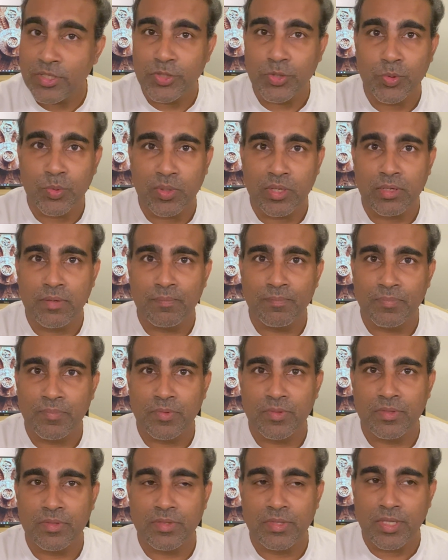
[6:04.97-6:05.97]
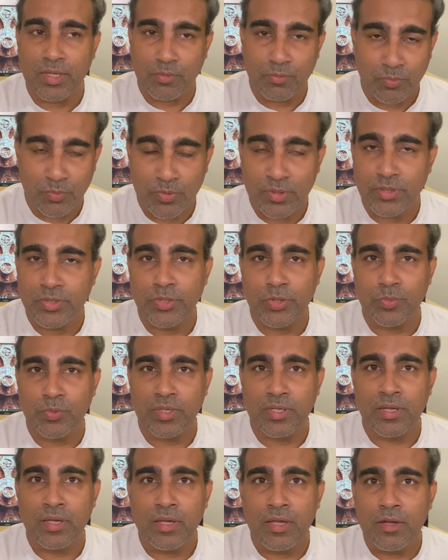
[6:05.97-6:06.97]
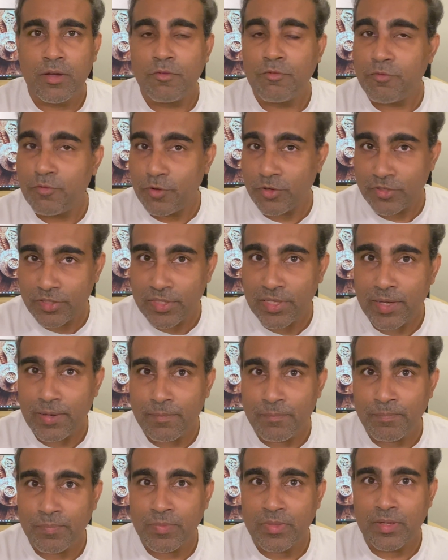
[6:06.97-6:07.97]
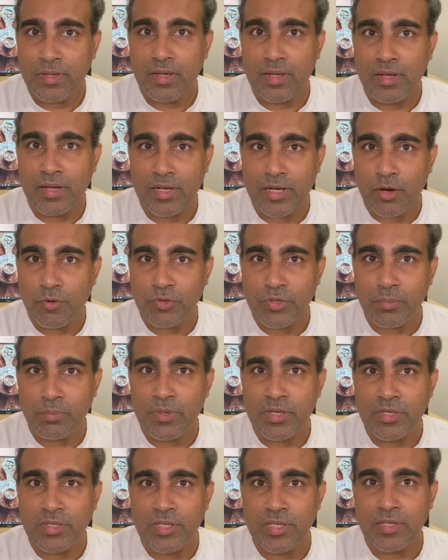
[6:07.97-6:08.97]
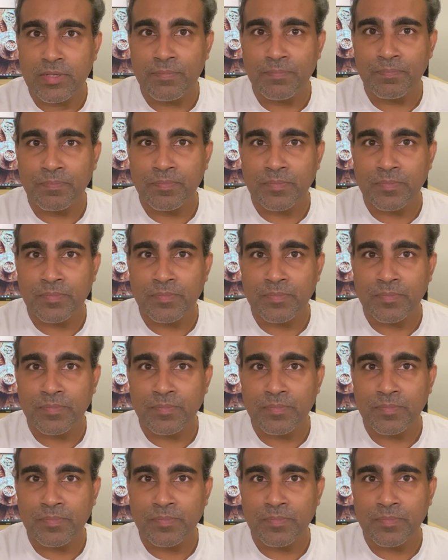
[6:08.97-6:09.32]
do it. They will do it. For them, accountability,